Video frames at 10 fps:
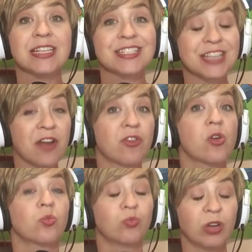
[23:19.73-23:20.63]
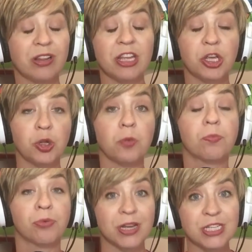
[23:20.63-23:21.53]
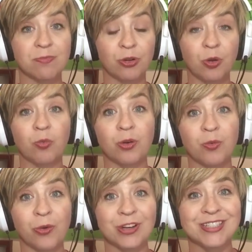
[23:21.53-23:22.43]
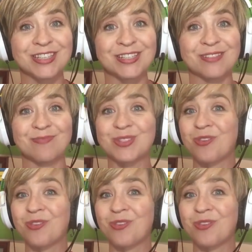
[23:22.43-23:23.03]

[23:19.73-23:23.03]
several really cute printable reward systems.